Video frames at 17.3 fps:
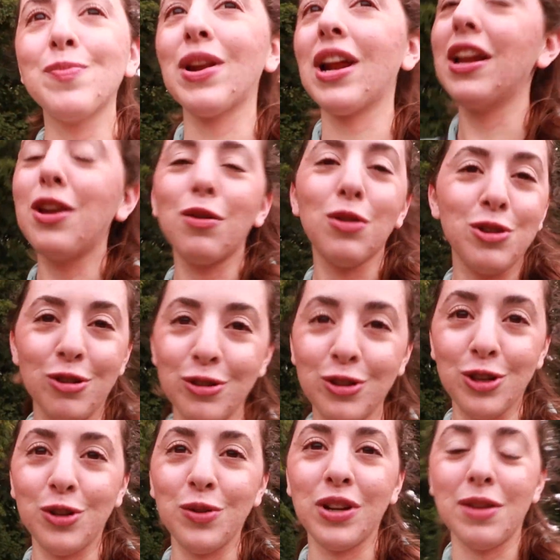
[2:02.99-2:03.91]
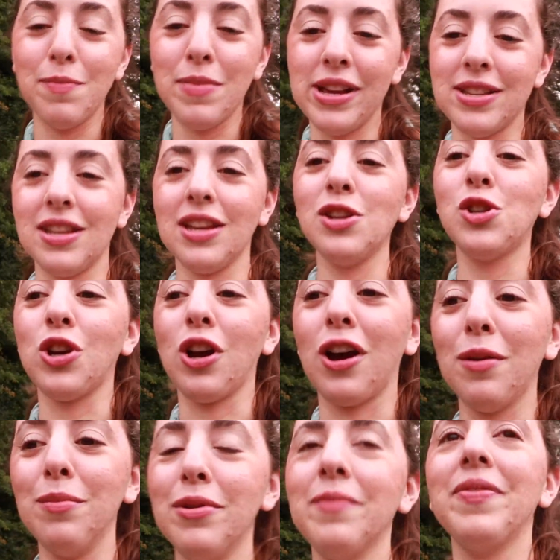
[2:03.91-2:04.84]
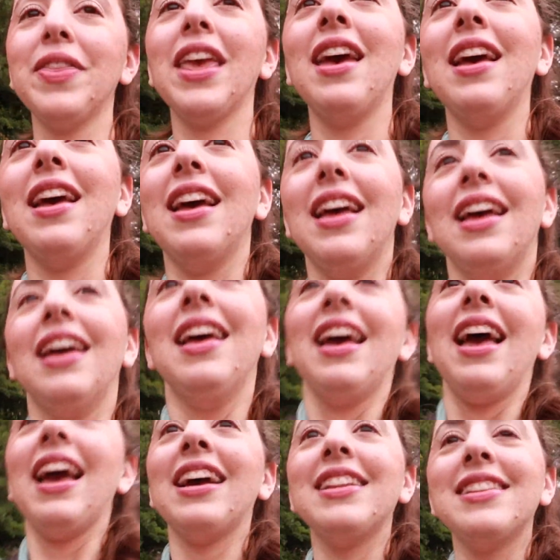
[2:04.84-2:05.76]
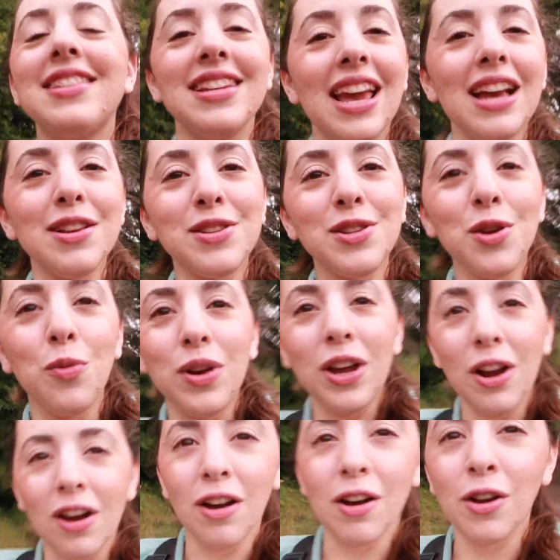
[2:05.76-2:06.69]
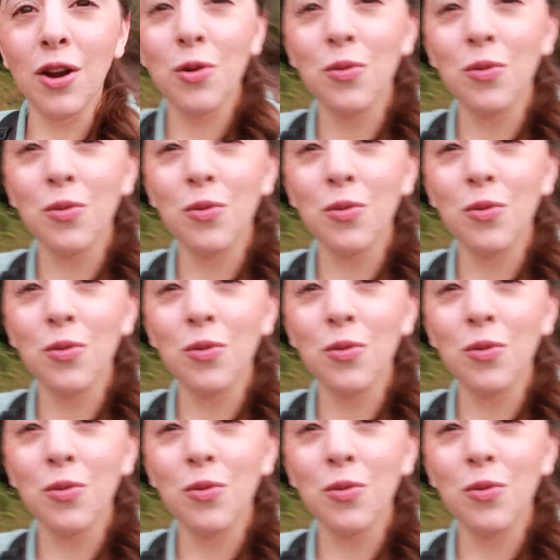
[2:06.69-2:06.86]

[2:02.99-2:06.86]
but I know she'll do an amazing job. And yeah, so we are on our